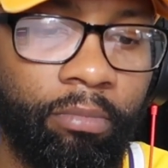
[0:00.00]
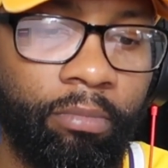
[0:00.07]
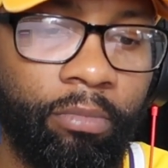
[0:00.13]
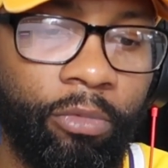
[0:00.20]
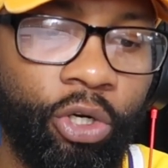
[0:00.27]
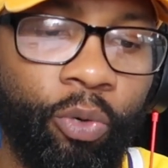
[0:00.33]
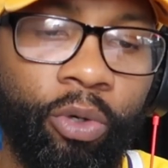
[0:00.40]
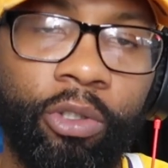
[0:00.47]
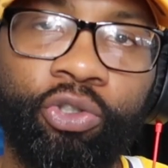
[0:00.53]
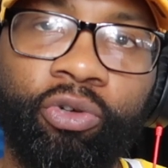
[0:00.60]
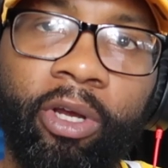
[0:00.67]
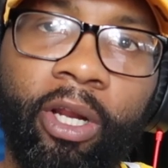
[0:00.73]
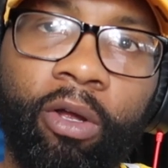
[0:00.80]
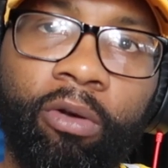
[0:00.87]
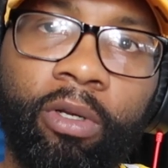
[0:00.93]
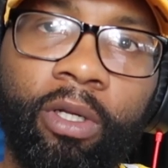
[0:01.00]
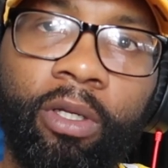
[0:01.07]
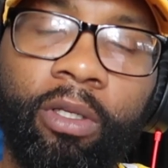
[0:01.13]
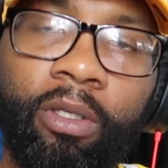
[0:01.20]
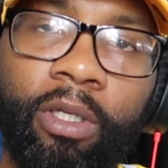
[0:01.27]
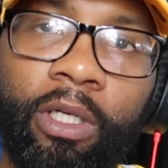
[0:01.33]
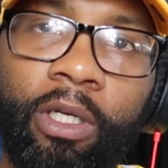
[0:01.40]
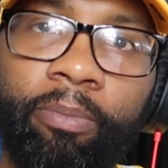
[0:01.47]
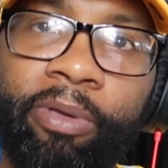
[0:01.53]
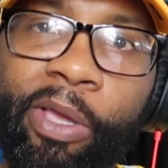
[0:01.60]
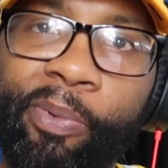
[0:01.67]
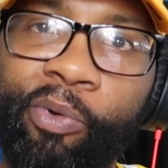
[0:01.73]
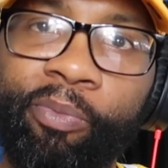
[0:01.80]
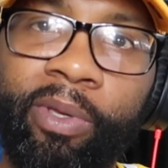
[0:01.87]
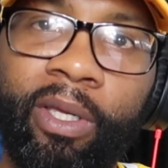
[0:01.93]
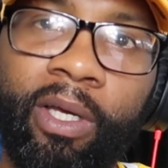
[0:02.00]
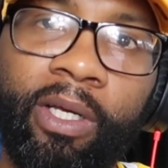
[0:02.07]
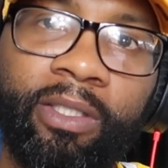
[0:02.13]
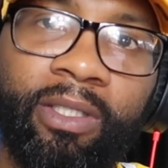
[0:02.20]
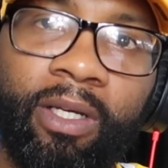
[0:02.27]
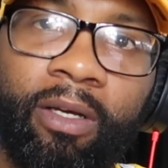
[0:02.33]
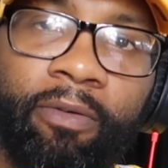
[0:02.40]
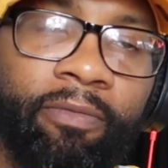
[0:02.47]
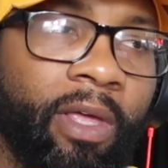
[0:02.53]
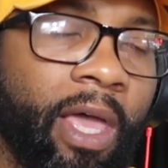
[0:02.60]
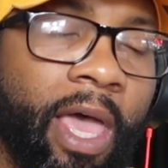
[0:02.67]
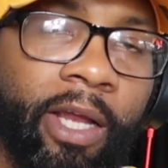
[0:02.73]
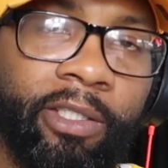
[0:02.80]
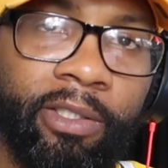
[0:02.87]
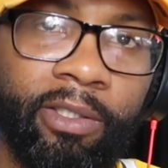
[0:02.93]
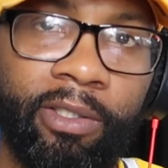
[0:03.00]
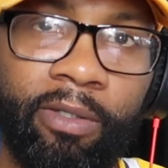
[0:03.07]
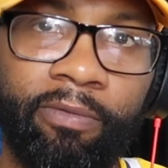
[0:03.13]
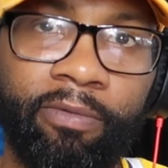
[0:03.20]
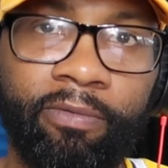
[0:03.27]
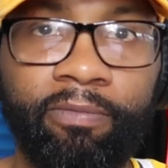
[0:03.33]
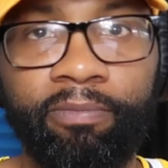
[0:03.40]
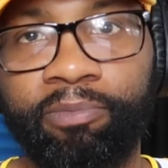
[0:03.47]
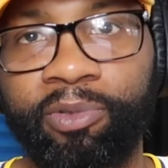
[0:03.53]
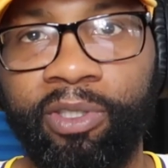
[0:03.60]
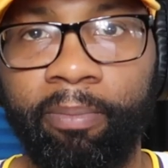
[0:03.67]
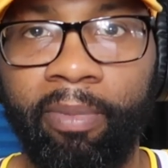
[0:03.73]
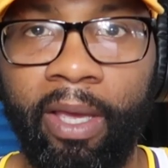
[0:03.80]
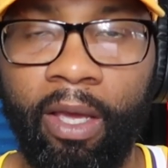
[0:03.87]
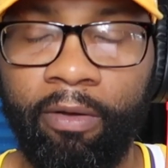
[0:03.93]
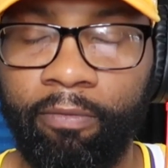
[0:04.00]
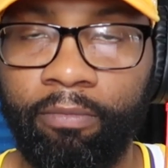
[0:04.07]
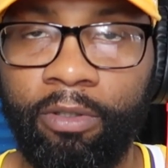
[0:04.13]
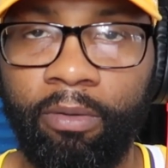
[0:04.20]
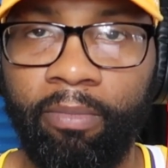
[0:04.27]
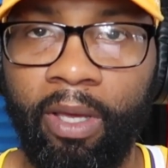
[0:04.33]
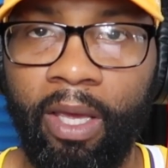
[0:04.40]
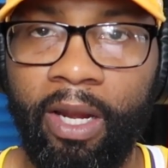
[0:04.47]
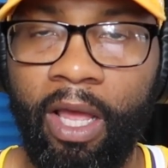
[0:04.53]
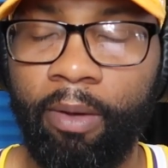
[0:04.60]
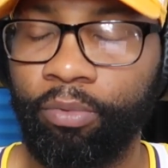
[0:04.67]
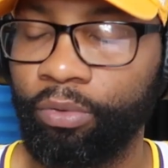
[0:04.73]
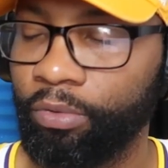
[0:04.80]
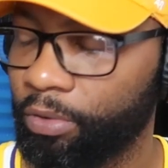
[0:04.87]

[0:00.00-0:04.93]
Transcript: to tread on the good people because of the actions of some bad apples.